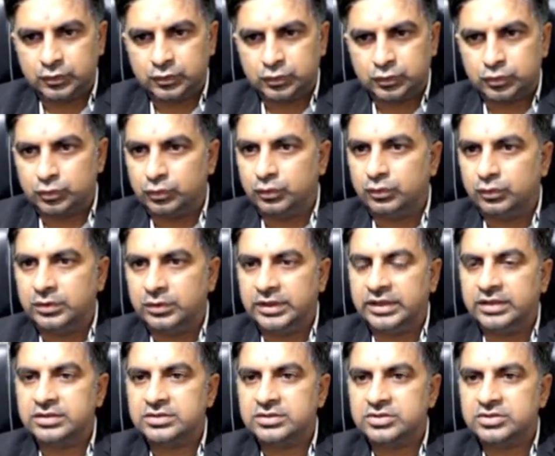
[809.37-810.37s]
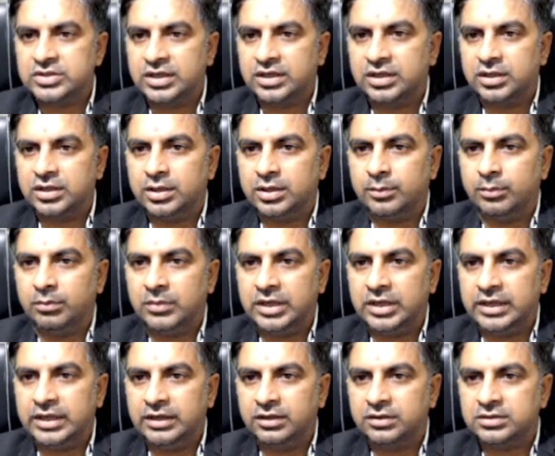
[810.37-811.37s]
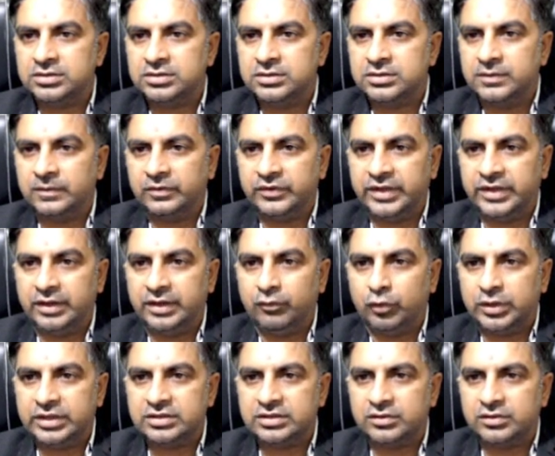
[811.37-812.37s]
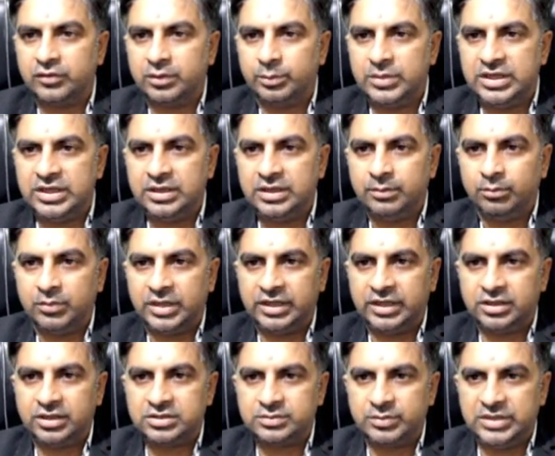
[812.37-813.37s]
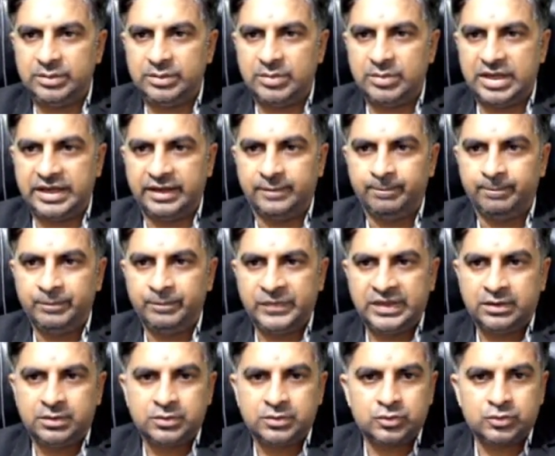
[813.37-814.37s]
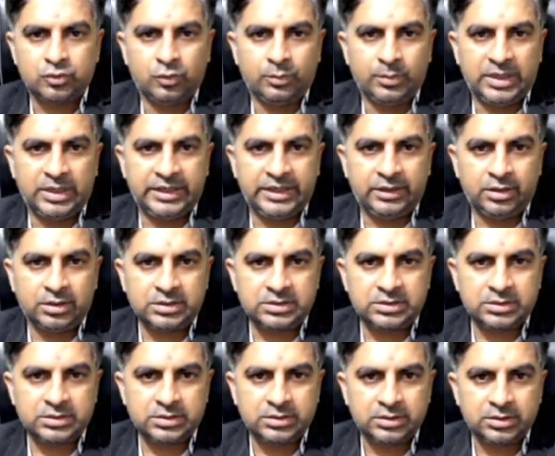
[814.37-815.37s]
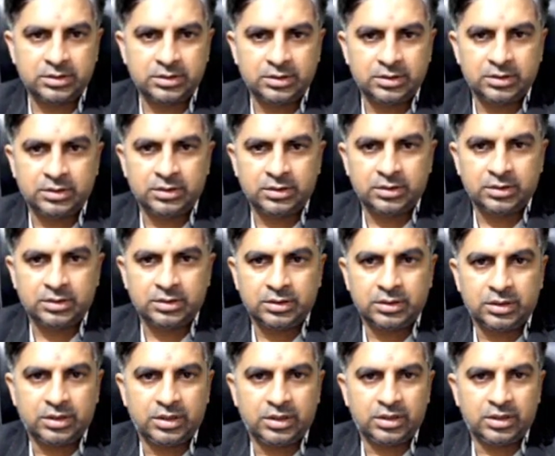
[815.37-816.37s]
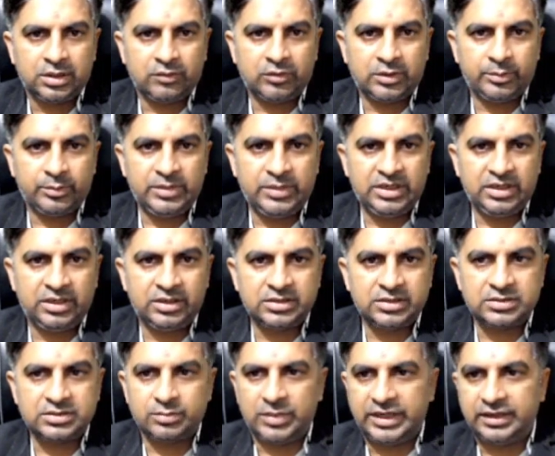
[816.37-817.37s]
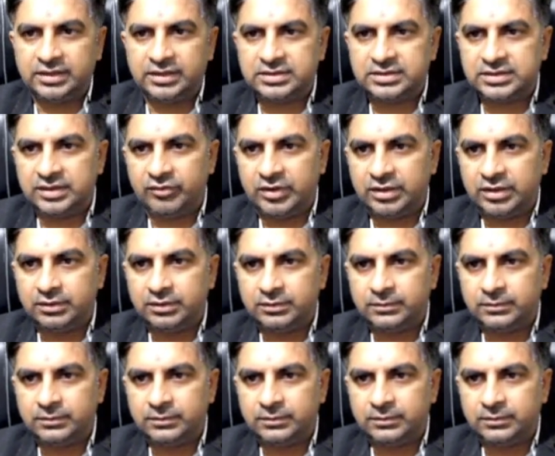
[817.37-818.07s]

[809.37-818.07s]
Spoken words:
So let us check here, minus, then what is our b? Minus b by a. So minus, and our b is minus 7.